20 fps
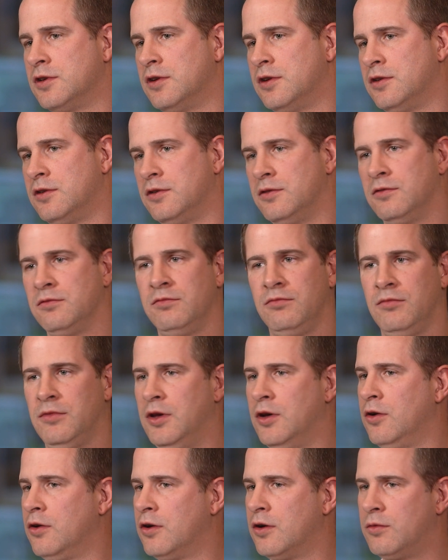going to do.
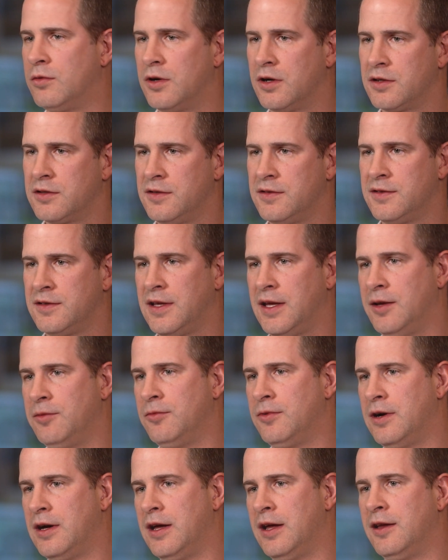Yoga works the
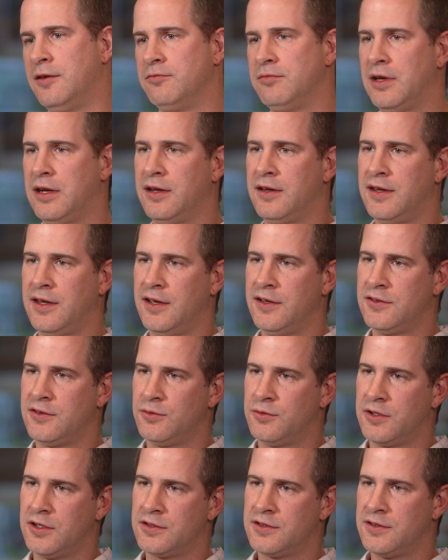same way.
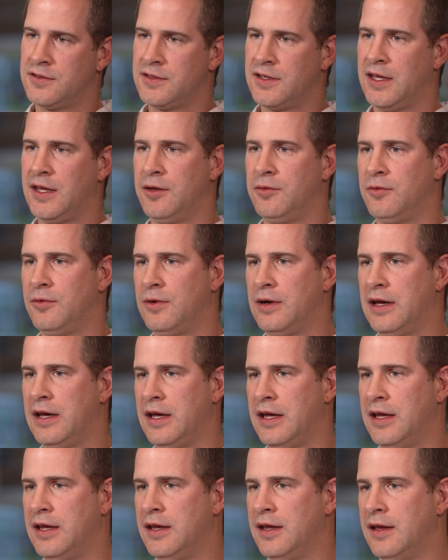Meditation works the same
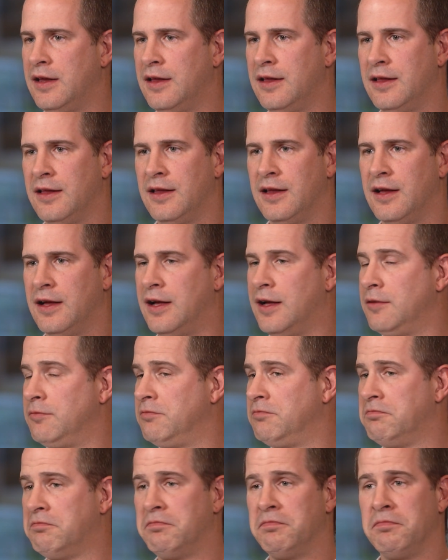way.
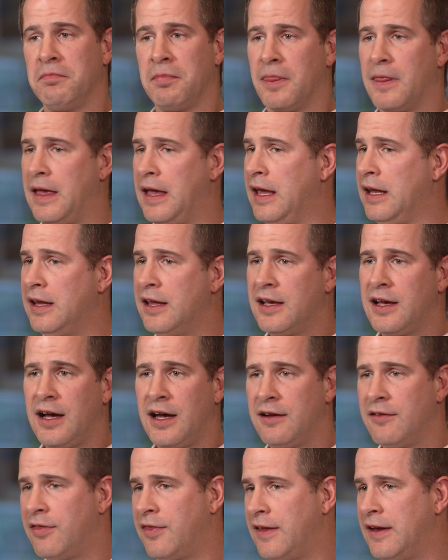any
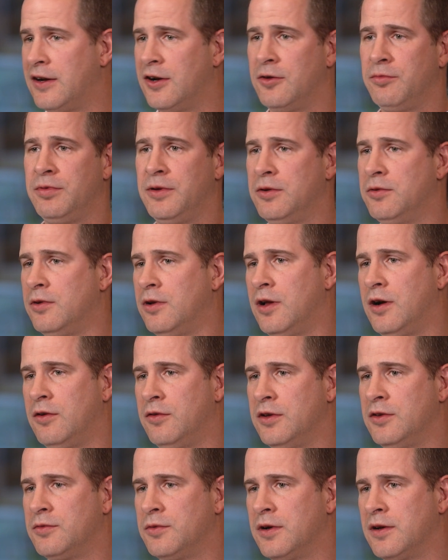kind of therapy will
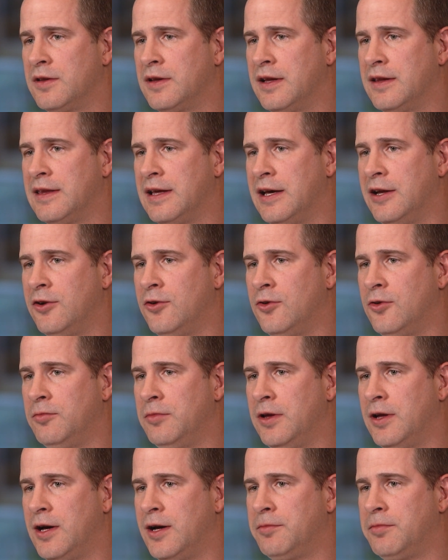always work like that. And
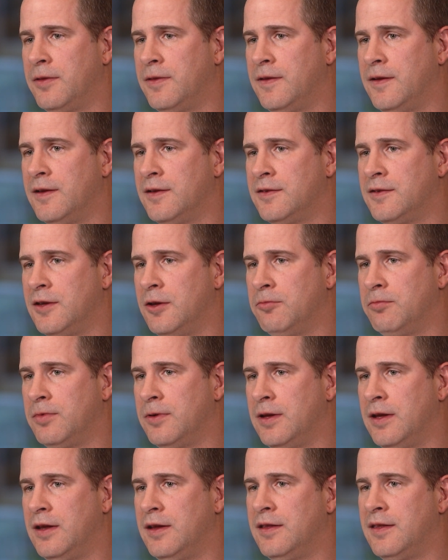homeopathy is
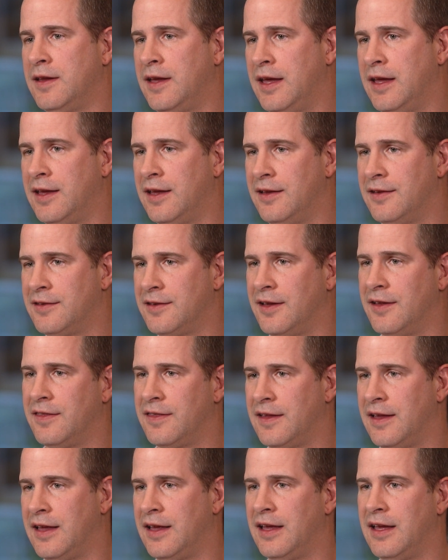simply taking
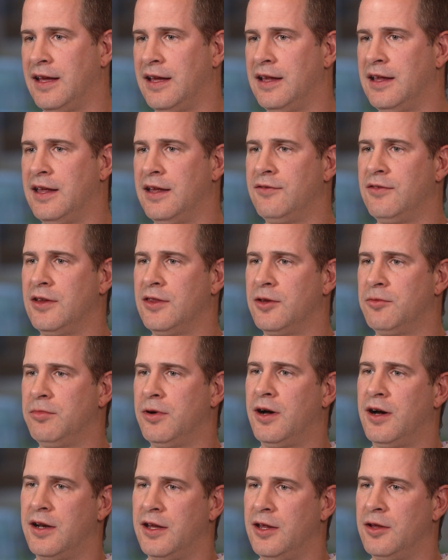something and giving the
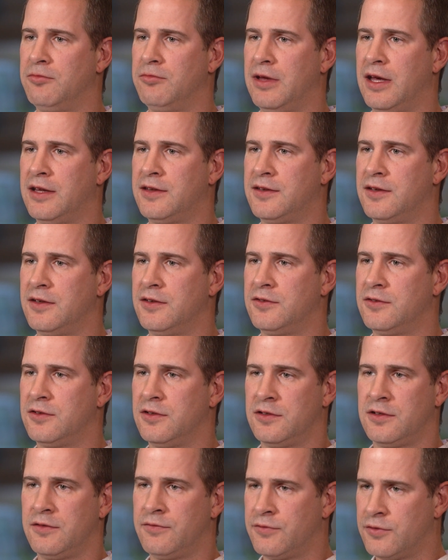body a message.
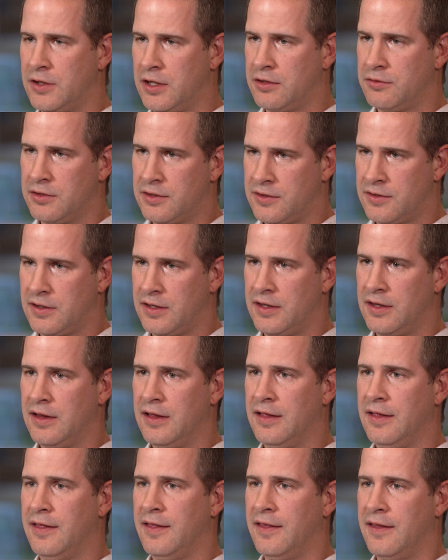It's a frequency.
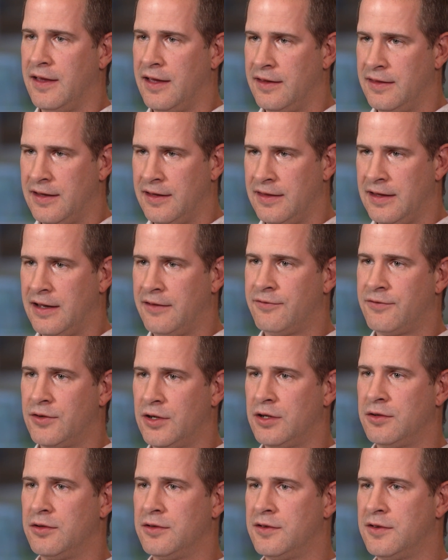And then that
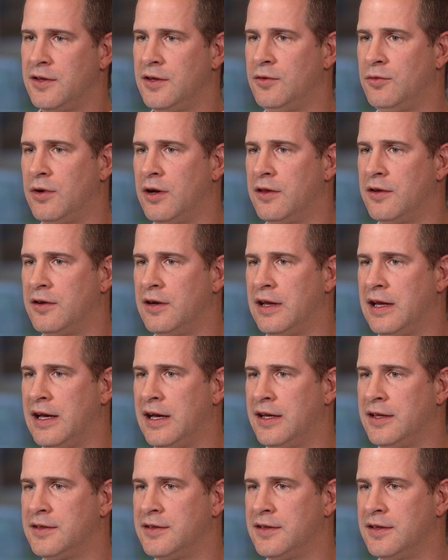frequency, whether it
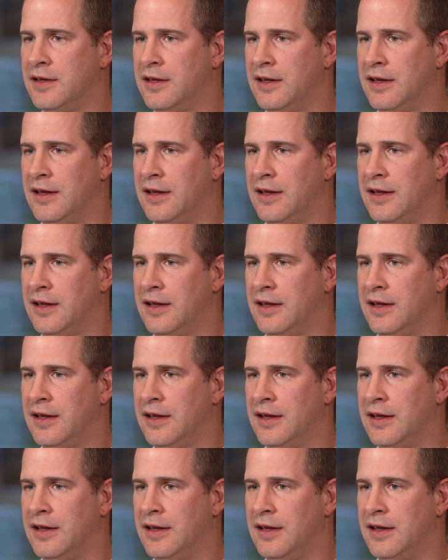has,